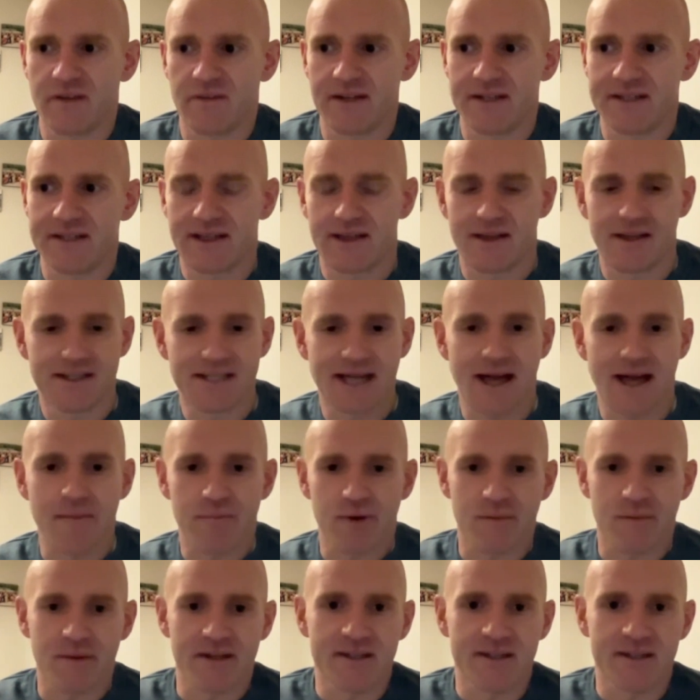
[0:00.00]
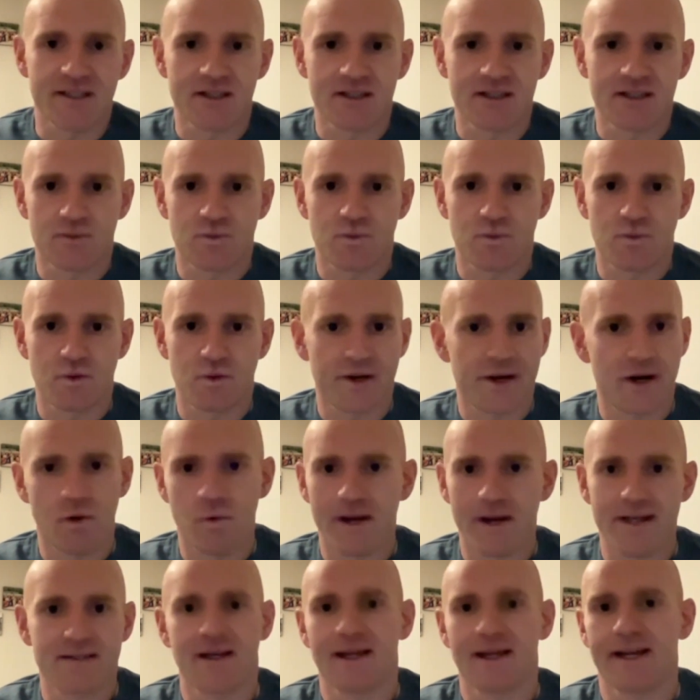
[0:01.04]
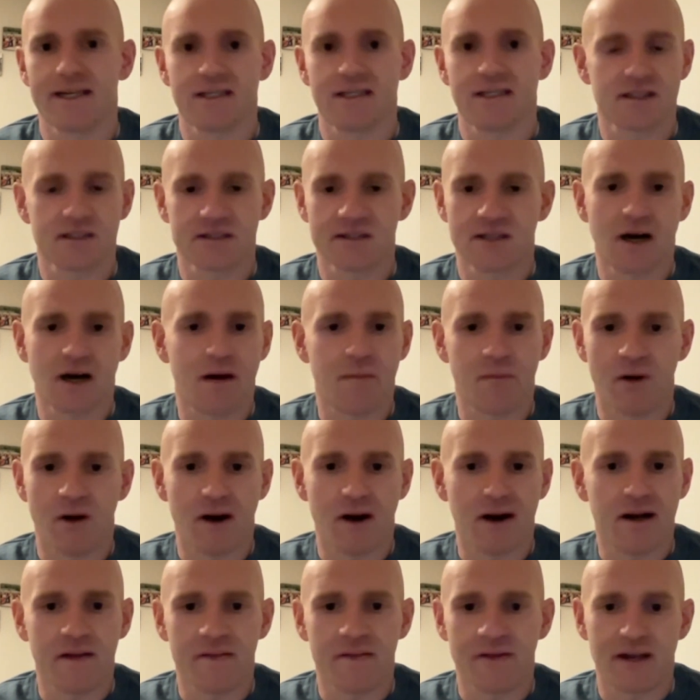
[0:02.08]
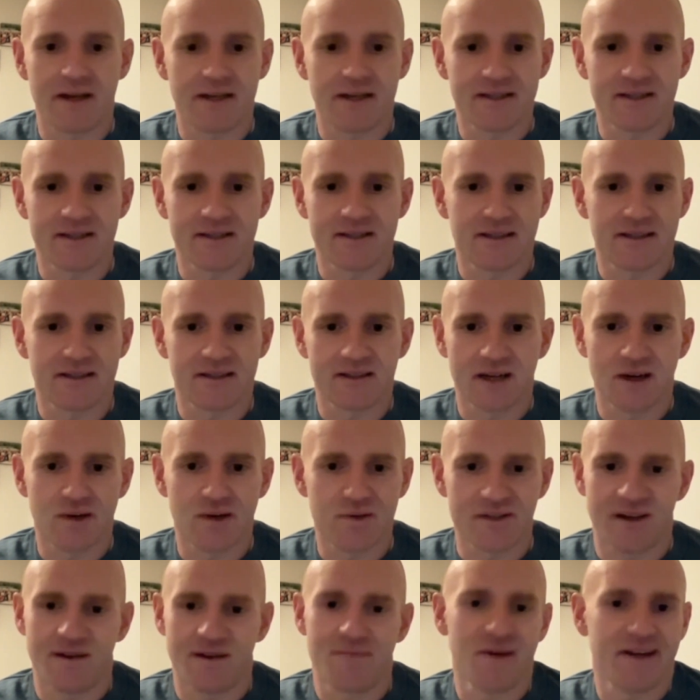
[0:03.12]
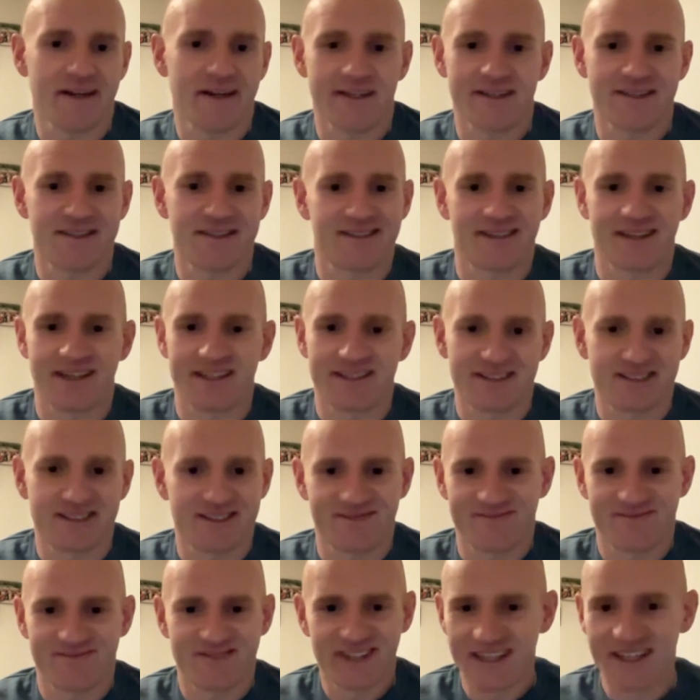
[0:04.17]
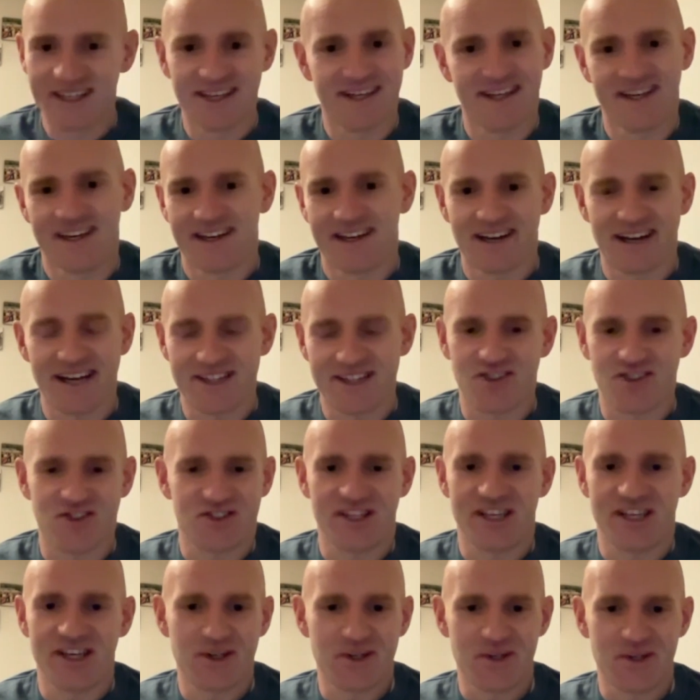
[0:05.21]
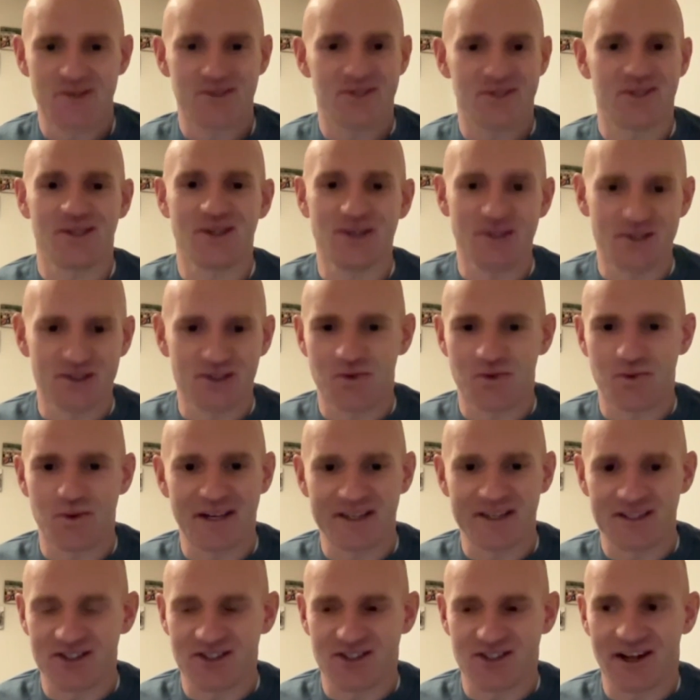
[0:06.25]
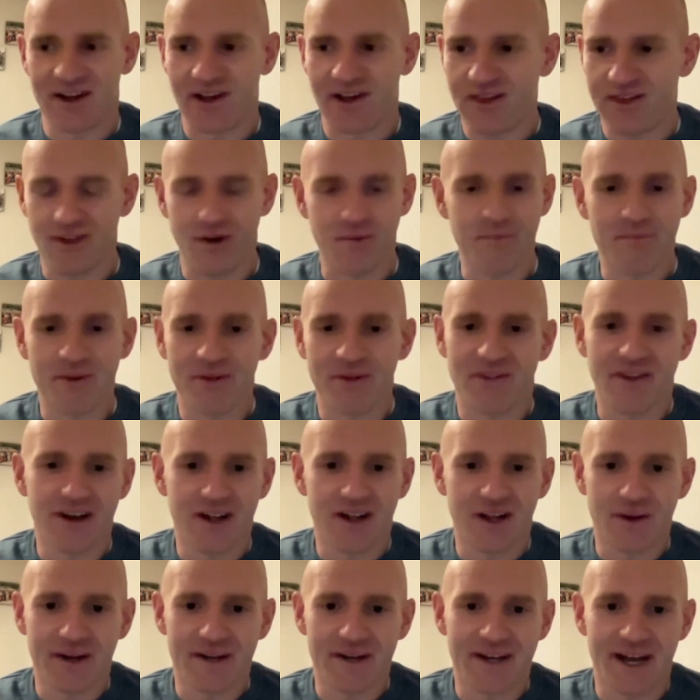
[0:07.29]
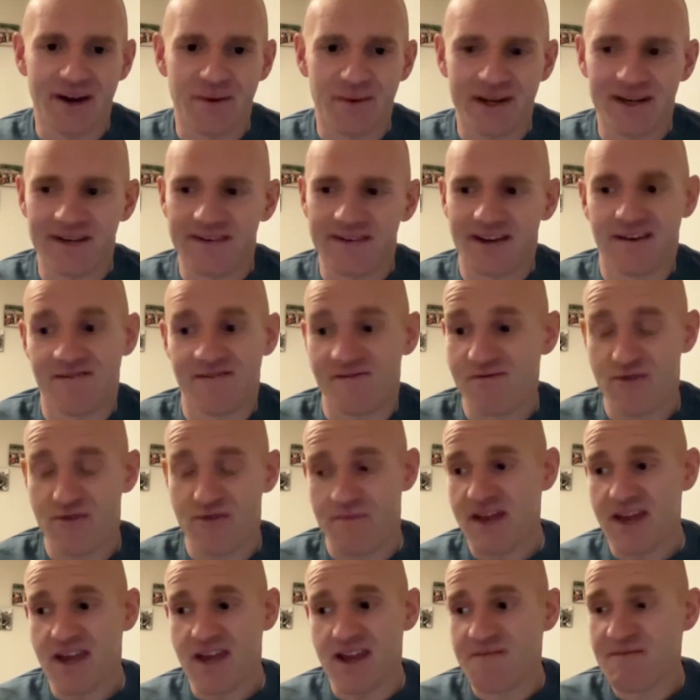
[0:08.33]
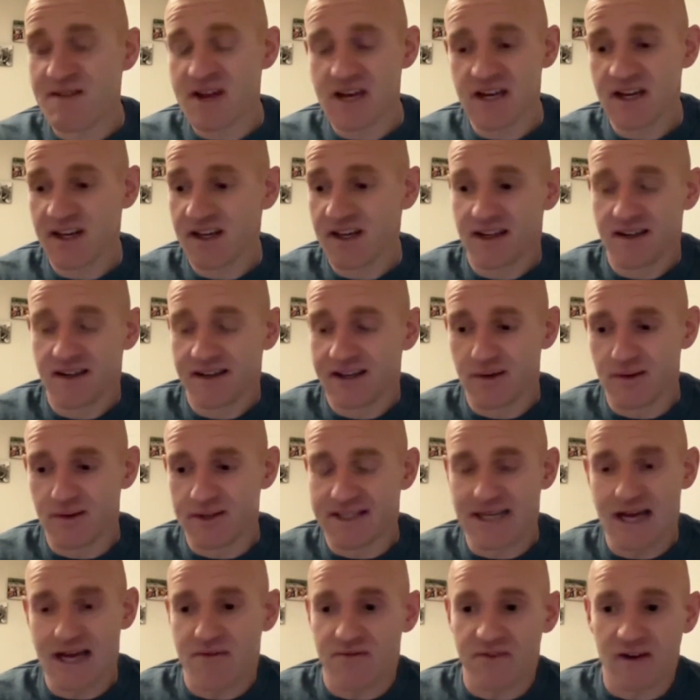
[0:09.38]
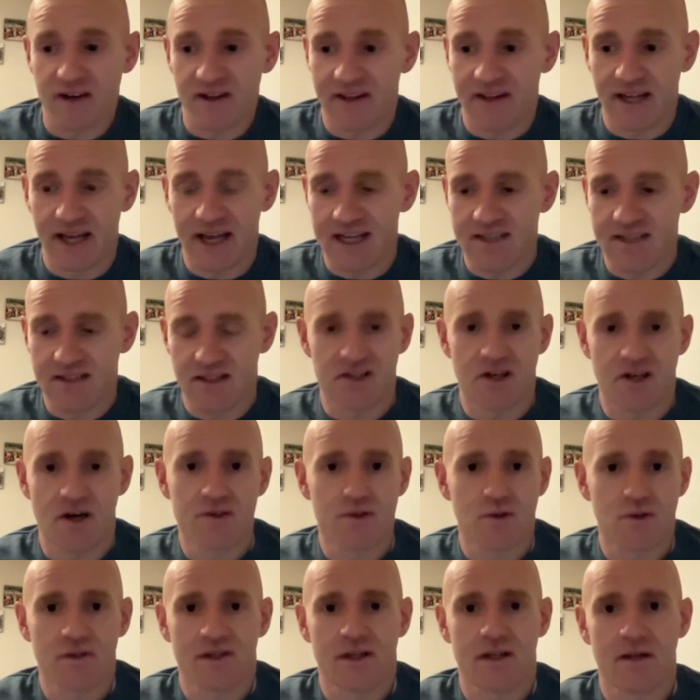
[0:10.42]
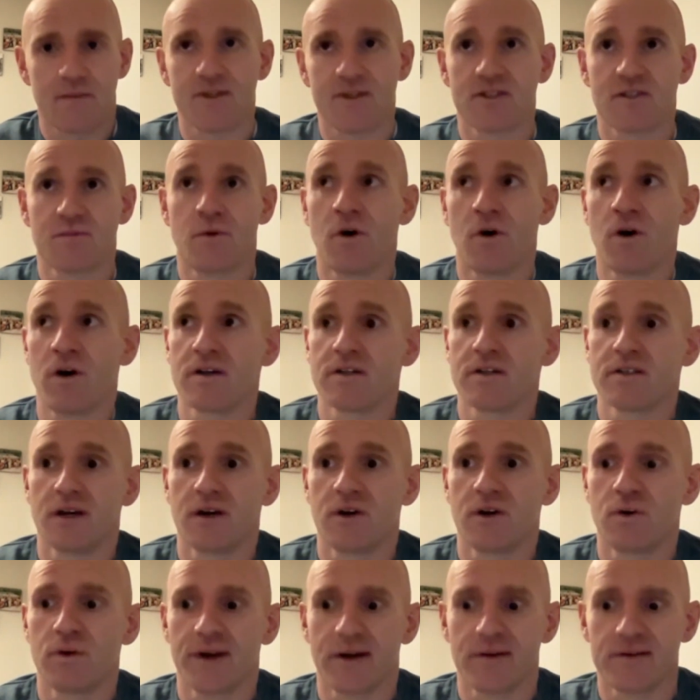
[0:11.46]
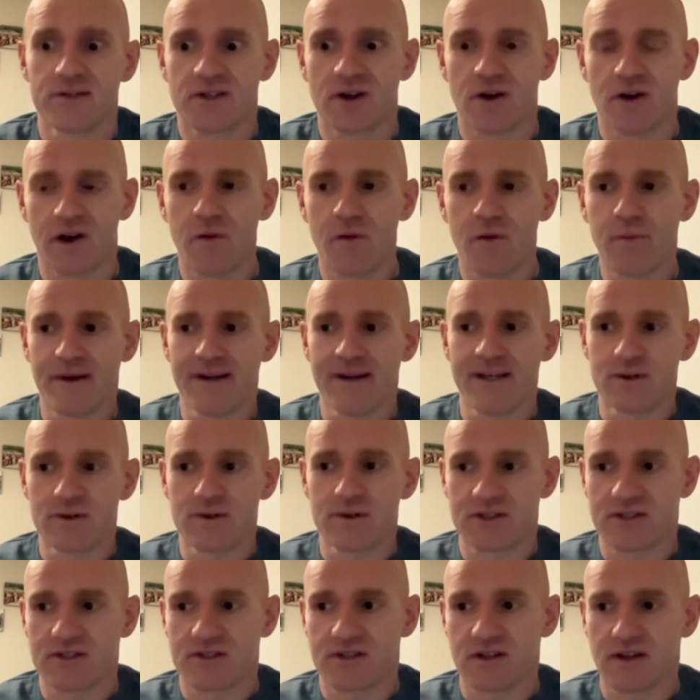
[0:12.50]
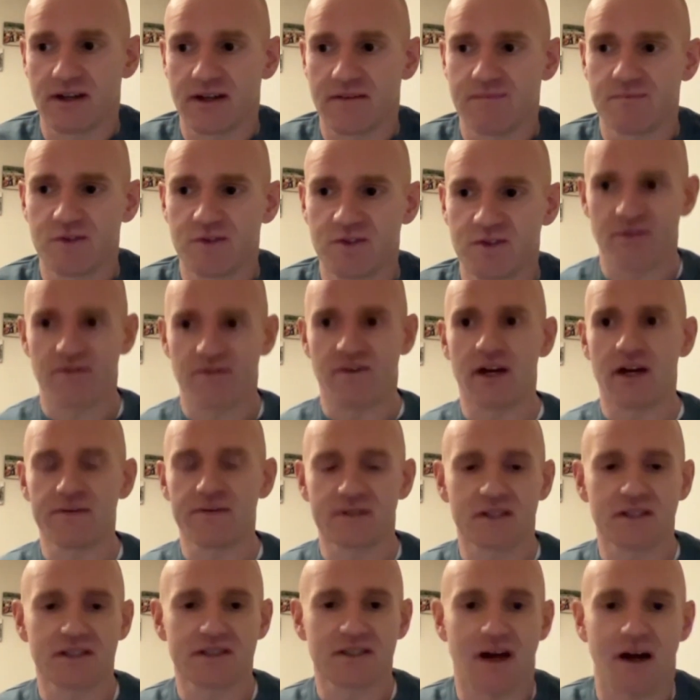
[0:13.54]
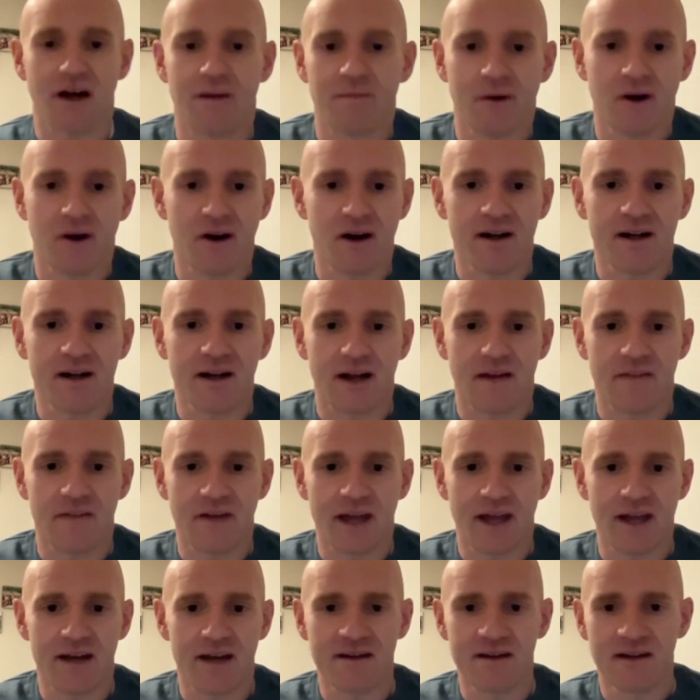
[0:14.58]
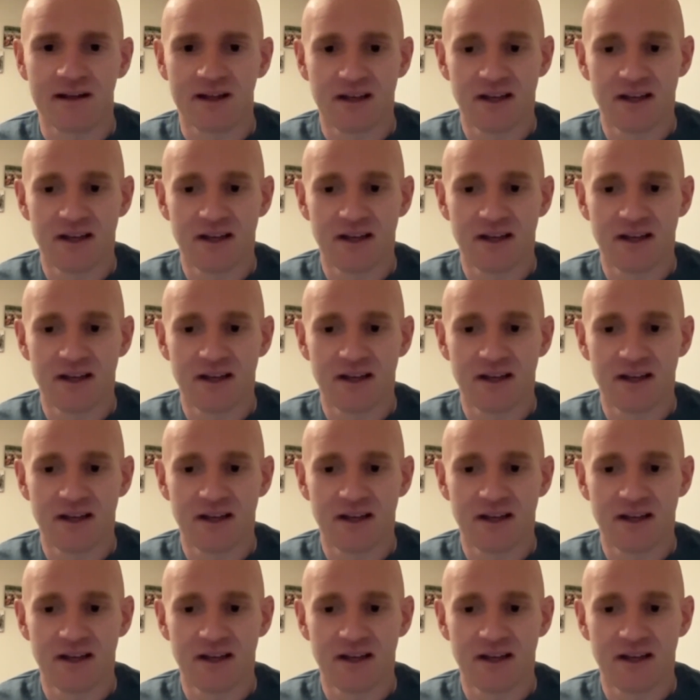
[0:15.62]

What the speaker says: the temperament is, wait till I get to this top mark and then it's go time. Like it's let's just see who's just willing to just like thump it the whole way downwind. And for me, it was definitely the case because I was always a little bit smaller. So when I was going upwind, it was just like survive to the top mark and then